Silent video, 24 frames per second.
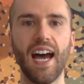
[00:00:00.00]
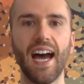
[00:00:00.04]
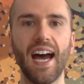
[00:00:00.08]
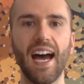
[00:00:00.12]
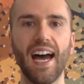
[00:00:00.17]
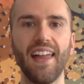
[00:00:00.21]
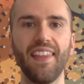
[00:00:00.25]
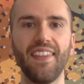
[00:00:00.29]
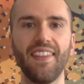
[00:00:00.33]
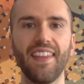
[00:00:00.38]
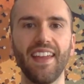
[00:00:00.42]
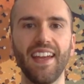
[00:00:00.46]

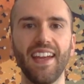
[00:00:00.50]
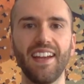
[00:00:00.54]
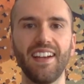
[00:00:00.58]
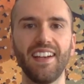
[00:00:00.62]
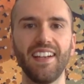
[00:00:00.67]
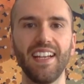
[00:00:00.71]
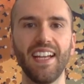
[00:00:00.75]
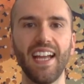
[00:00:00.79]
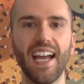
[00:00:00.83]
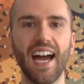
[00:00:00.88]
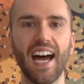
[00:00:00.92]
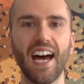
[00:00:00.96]
And
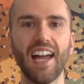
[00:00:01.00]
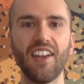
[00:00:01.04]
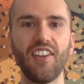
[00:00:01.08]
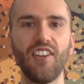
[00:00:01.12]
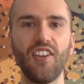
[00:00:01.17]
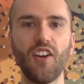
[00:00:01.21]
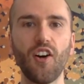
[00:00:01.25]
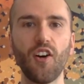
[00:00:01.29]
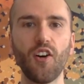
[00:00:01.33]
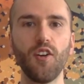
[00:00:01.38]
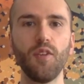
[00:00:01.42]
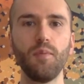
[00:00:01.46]
there
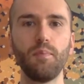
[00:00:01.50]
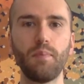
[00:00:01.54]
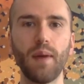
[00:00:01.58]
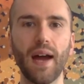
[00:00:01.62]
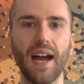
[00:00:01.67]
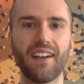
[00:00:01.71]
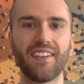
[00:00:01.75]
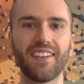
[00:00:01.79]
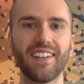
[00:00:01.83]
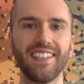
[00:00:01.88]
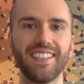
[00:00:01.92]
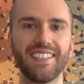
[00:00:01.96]
are no
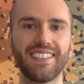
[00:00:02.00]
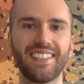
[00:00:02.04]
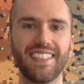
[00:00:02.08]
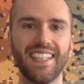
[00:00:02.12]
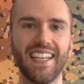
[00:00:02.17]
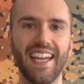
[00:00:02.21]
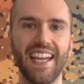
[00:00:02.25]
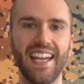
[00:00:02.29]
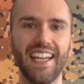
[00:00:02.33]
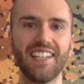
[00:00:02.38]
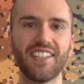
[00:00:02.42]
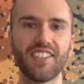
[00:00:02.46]
barriers to
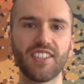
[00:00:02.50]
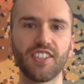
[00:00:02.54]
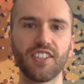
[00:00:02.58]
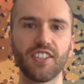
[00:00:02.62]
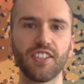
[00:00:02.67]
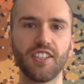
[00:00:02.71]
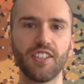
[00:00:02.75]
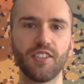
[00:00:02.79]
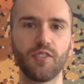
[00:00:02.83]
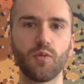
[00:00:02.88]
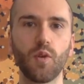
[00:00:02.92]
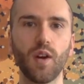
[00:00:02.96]

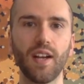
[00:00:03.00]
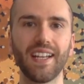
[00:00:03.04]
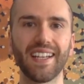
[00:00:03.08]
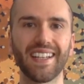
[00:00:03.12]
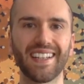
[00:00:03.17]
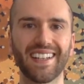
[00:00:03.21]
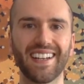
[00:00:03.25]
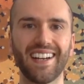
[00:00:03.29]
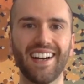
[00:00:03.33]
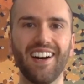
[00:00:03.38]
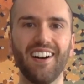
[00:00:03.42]
entry when it